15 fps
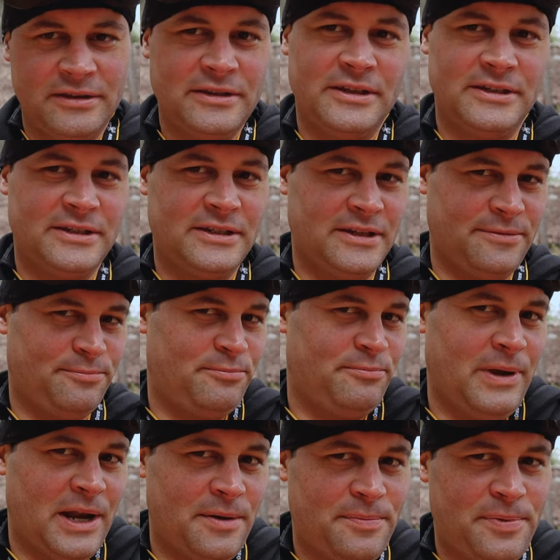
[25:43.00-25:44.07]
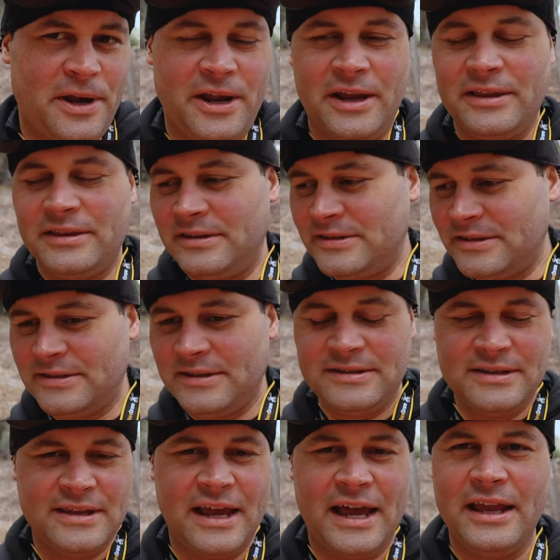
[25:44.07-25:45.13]
this is a better product, this is
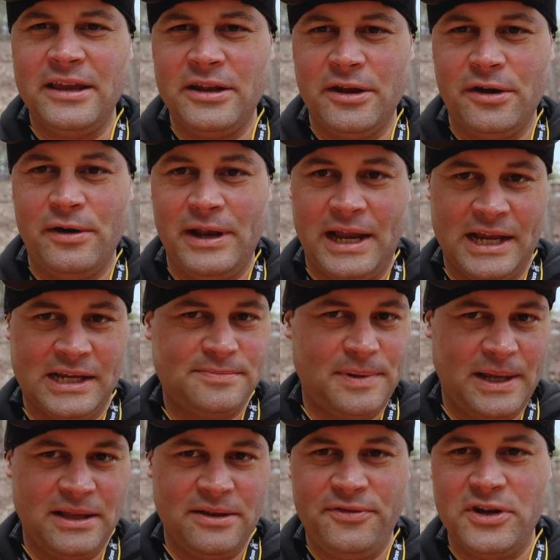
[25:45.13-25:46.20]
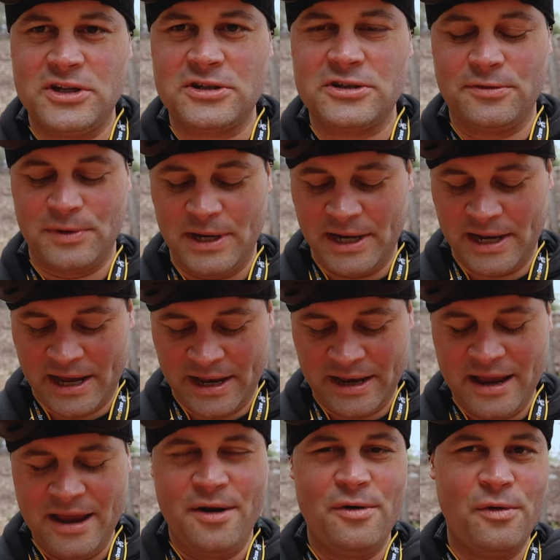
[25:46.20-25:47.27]
this and that, you know, and I explain the features and whatnot.
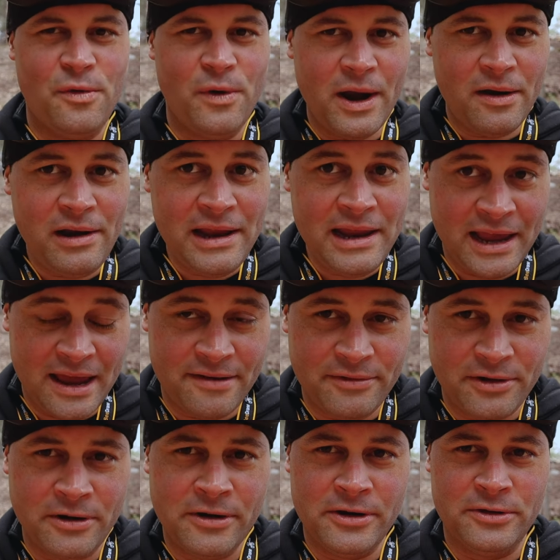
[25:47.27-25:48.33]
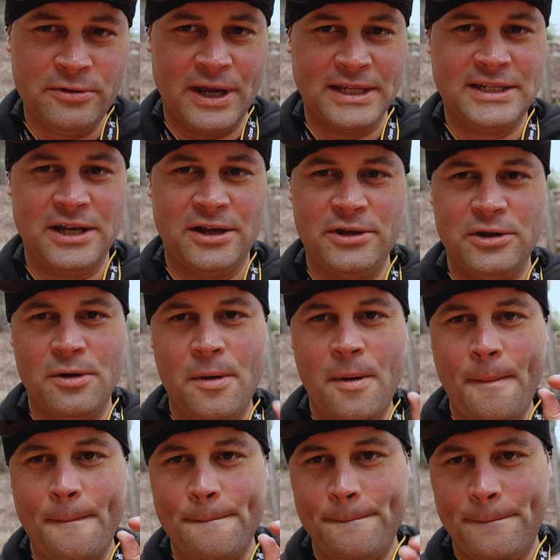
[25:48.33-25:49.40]
Rarely ever do I tell you
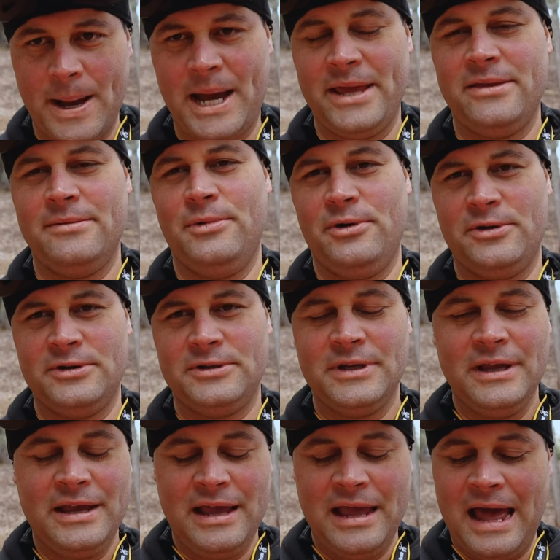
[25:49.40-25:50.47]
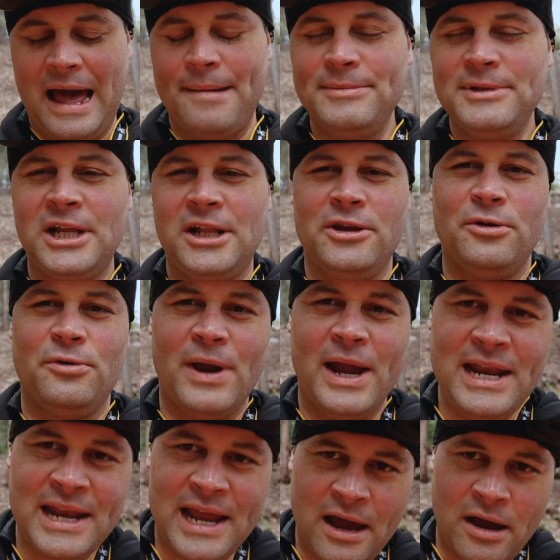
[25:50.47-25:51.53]
buy the motors. I'm telling you
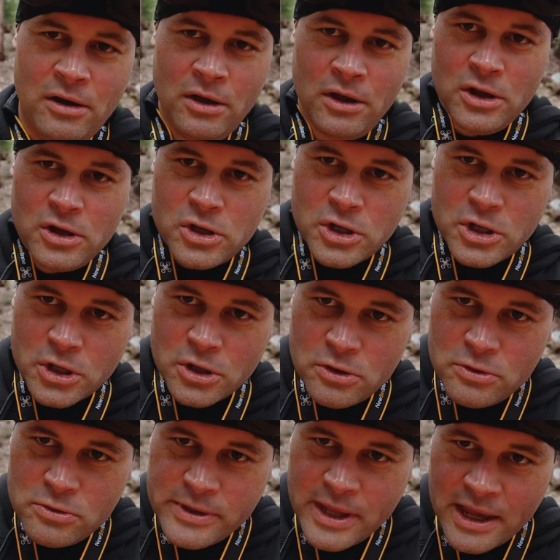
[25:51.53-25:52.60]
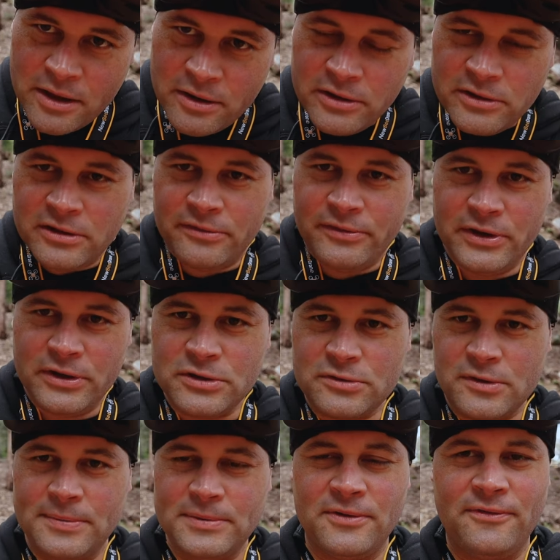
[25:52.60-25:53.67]
right now, go down into the video
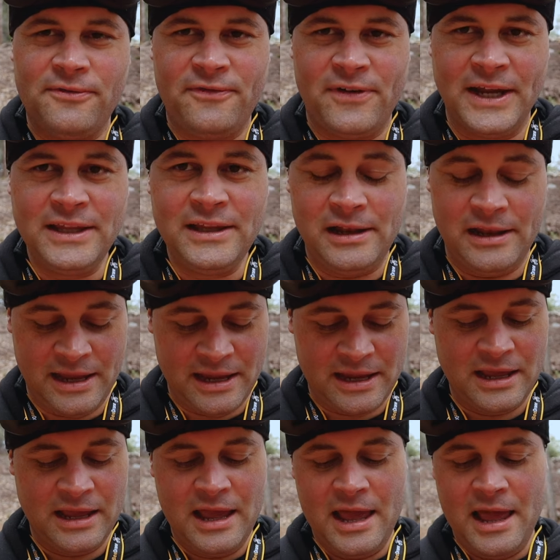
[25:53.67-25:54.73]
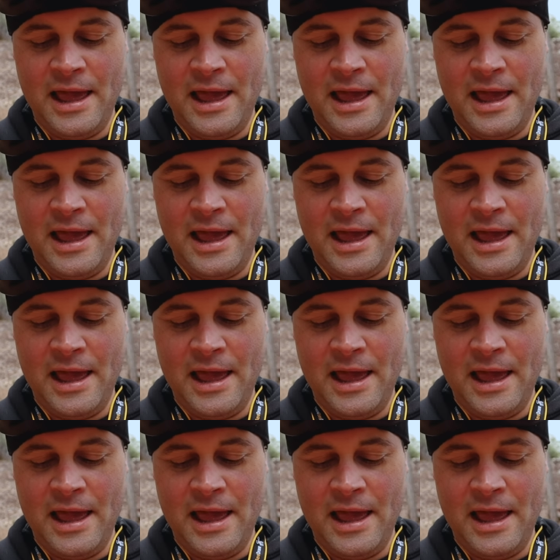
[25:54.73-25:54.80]
description, find the link,